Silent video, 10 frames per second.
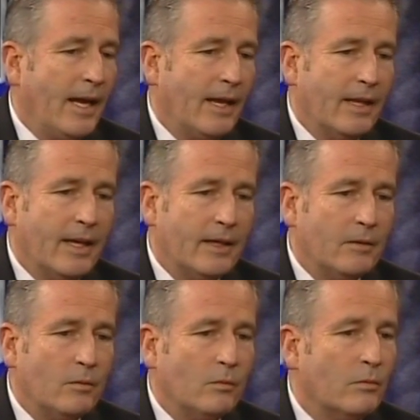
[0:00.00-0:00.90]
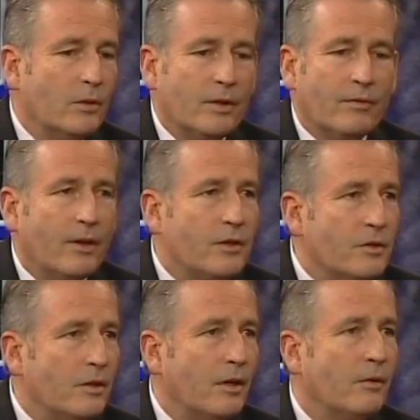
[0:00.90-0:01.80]
And then when you
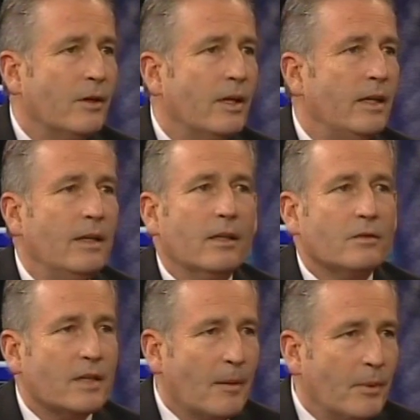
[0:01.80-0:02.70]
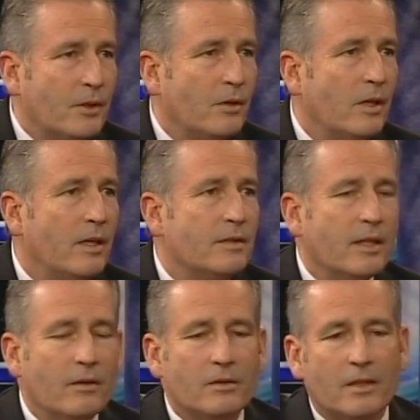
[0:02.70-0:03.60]
finish your degree, there's opportunities
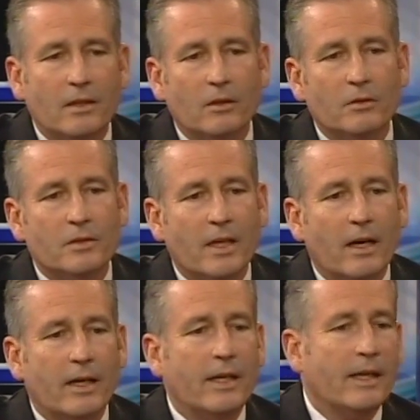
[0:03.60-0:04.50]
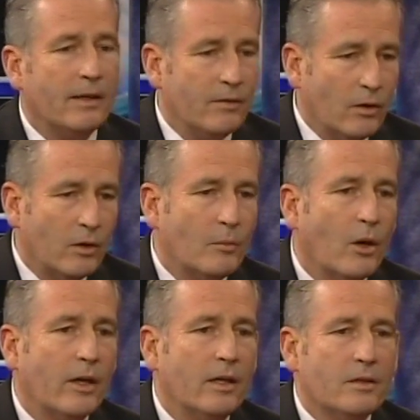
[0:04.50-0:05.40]
here in St. Louis County, even though the
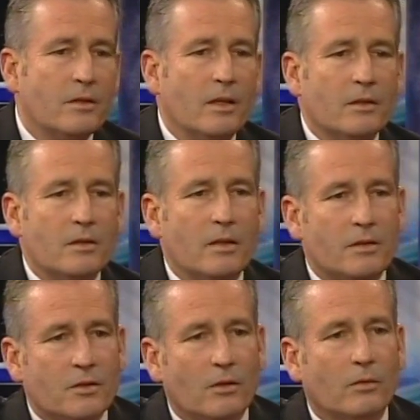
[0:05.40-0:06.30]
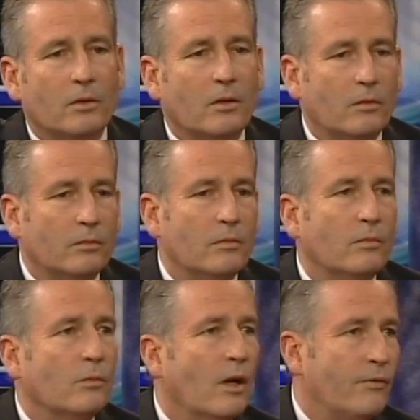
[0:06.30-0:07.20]
market is still a little
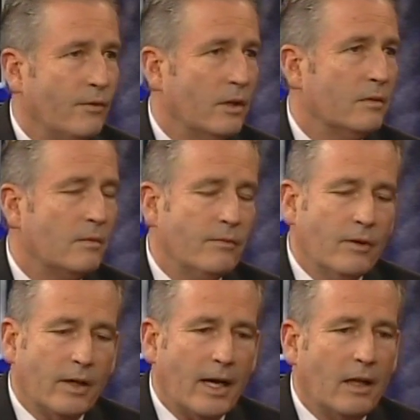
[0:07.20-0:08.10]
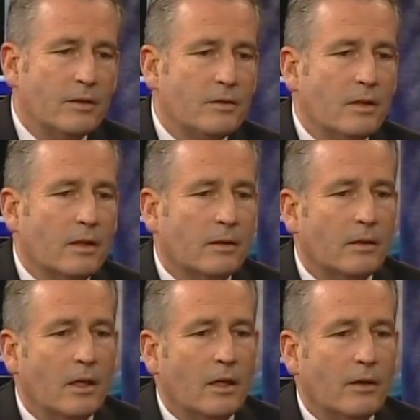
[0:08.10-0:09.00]
rough for the college
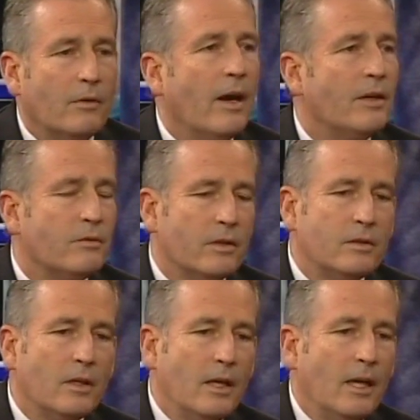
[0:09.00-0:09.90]
graduates.